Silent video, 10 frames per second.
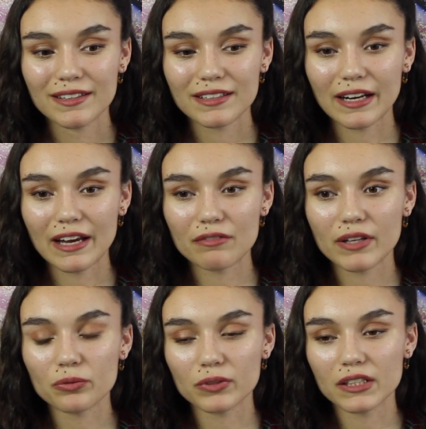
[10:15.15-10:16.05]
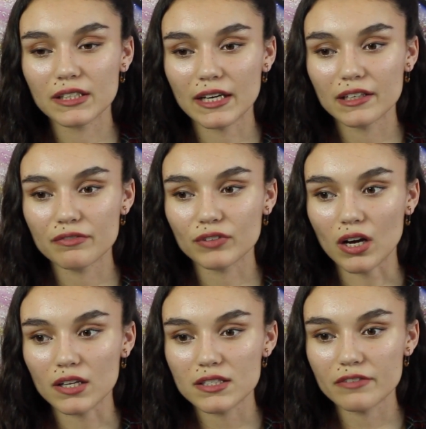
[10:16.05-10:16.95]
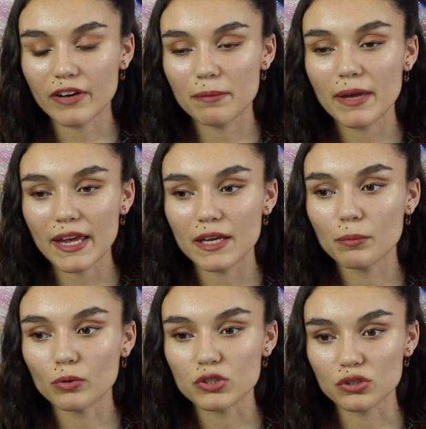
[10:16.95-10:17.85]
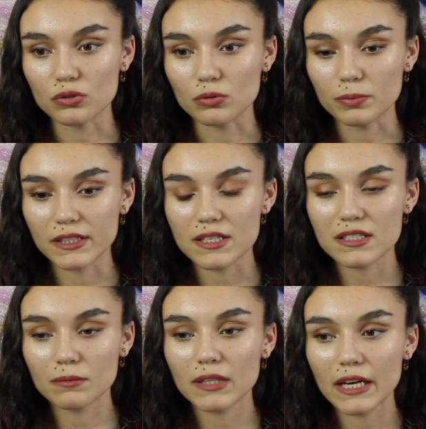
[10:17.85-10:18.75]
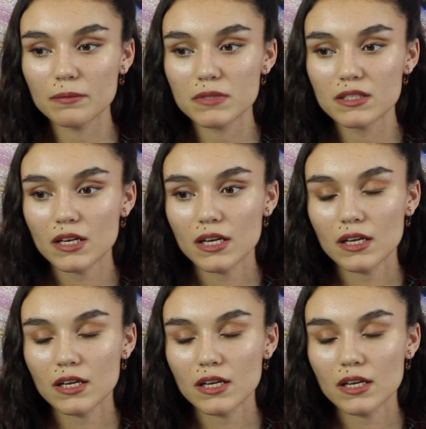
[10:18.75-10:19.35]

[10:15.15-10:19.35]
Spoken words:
that I have like really negative thoughts, if I'm able to, because sometimes